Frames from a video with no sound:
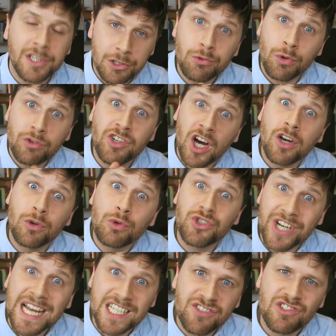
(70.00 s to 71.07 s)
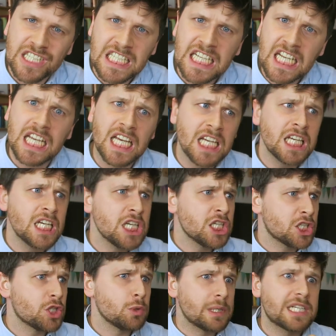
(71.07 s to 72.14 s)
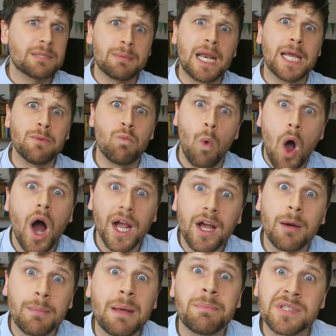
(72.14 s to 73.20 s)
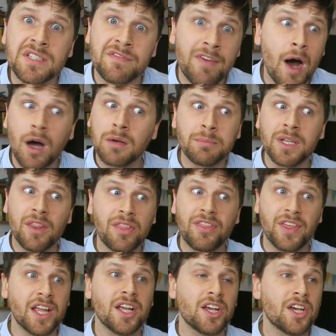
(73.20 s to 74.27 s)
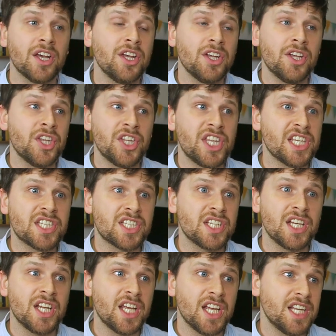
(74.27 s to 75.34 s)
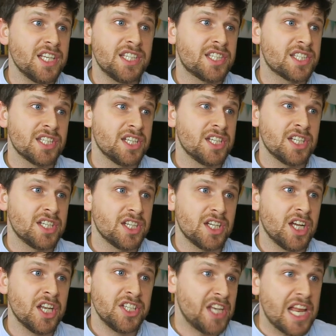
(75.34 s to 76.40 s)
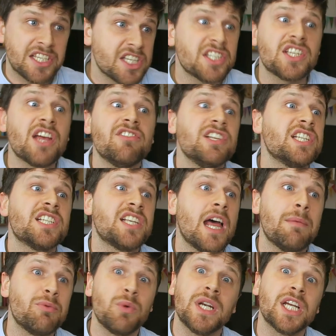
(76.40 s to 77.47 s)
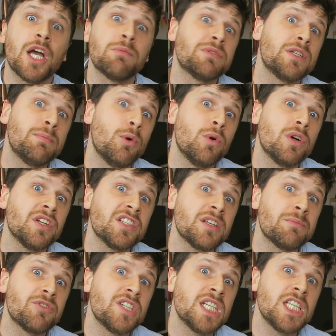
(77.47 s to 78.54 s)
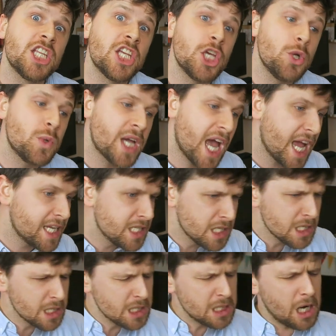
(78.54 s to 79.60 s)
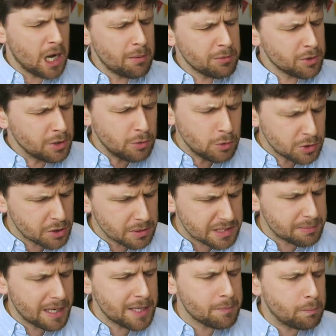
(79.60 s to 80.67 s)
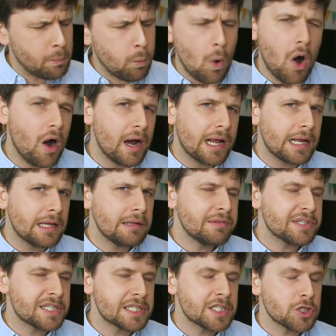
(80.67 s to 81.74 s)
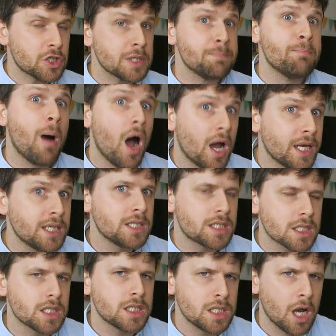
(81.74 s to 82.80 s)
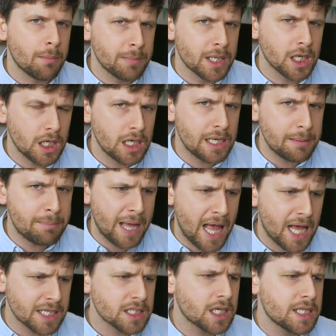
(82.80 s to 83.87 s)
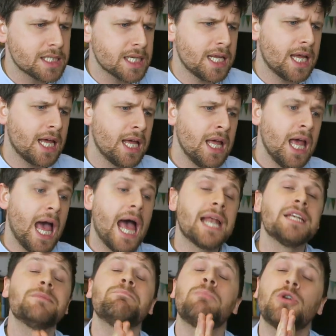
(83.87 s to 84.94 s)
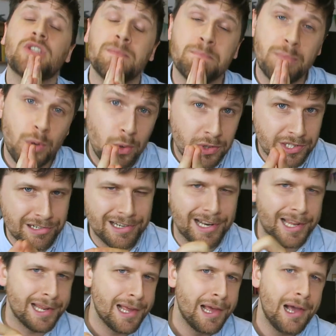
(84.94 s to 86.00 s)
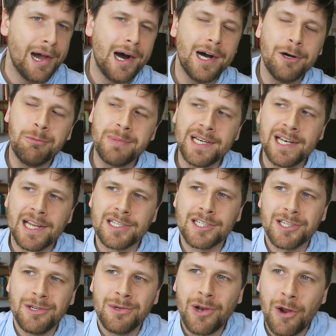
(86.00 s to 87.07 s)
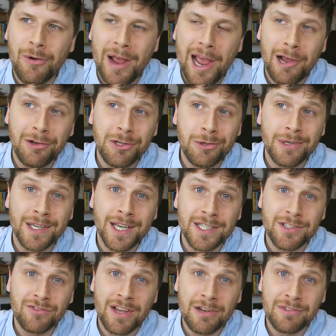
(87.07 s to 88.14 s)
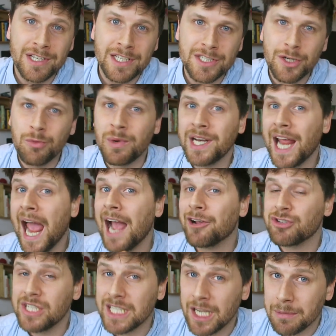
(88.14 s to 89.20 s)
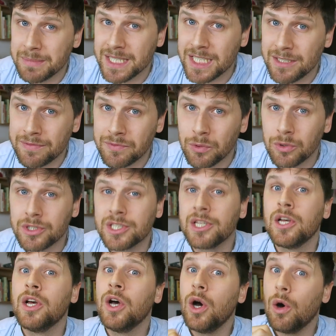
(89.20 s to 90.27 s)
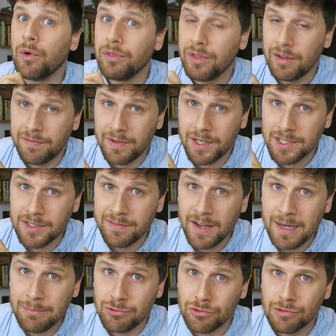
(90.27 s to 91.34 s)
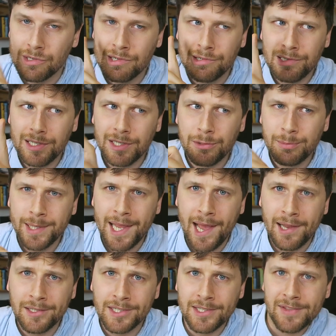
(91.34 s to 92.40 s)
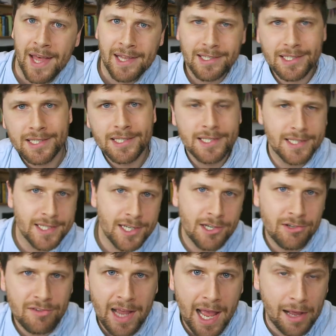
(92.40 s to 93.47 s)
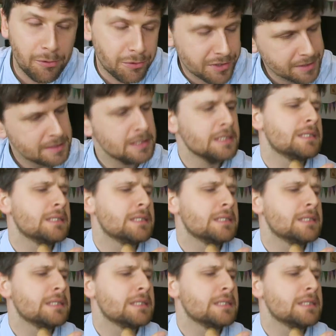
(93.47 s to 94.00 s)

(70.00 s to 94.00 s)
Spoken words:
Your Uncle Jazza is here to explain why our members of parliament think this is a necessary step when it comes to porn consumption in the UK. I'm going to also explain why this is such a mind-numbingly bad idea, and most importantly, I'll be letting you know how you can get around it when it actually comes into force on the 1st of April. It'll be handy, that. Stick around.